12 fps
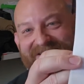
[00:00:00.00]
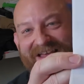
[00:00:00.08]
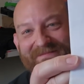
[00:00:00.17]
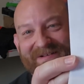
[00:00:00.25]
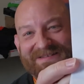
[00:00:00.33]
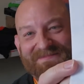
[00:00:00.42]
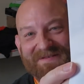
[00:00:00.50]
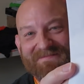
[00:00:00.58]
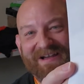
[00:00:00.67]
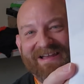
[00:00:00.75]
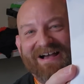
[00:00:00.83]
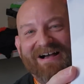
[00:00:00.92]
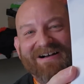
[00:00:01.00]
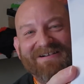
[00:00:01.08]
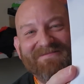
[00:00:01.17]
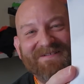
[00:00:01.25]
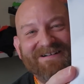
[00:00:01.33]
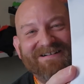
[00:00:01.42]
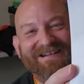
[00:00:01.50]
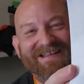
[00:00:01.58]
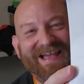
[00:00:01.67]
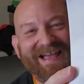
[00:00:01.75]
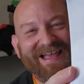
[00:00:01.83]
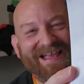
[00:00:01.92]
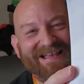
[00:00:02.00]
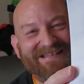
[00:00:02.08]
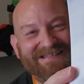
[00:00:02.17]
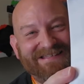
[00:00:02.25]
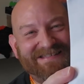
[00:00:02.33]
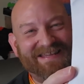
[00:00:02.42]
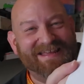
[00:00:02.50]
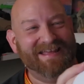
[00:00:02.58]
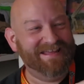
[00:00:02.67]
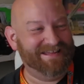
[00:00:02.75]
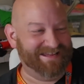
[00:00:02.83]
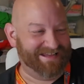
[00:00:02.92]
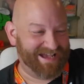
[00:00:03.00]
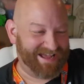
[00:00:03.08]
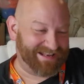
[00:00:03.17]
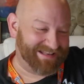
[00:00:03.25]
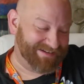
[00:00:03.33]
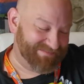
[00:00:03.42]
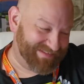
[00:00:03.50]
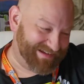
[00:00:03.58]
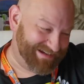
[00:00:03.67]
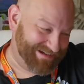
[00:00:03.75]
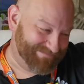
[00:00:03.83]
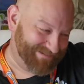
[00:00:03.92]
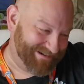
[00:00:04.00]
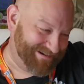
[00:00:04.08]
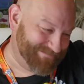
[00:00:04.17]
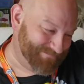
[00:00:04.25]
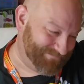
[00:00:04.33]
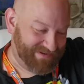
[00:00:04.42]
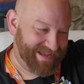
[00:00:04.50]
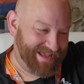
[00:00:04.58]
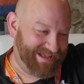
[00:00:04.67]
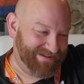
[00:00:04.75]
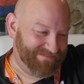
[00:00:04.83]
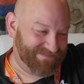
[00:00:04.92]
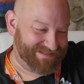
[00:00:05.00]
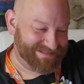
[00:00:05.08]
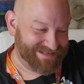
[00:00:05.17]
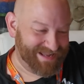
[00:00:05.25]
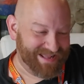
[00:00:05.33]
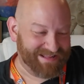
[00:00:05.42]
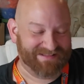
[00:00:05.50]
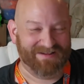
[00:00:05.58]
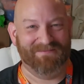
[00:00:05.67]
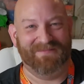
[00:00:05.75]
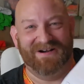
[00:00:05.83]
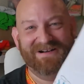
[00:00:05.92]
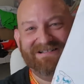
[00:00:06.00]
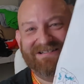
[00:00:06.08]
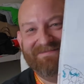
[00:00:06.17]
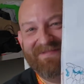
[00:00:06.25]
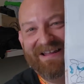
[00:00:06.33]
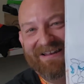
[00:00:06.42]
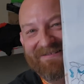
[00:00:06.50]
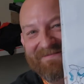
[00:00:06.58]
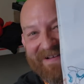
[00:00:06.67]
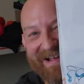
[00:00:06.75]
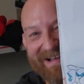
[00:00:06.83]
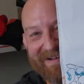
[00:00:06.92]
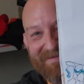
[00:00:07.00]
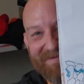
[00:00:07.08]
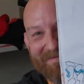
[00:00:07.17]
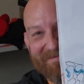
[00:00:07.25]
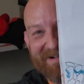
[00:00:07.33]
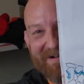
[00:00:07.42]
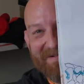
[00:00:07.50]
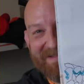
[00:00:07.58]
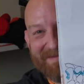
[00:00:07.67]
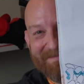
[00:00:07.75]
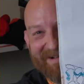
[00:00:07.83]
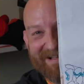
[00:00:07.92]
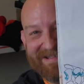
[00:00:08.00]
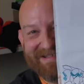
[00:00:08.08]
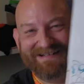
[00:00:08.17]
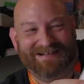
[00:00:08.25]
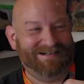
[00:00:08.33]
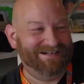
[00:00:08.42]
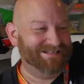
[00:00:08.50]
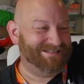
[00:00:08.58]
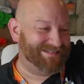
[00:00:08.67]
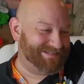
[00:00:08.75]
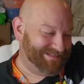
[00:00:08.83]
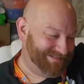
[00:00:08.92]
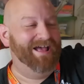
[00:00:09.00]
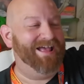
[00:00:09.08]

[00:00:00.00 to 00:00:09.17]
That must be my Hummer. Yes! You gotta love the Hummer. We have the Marshmallow Man from Ghostbusters.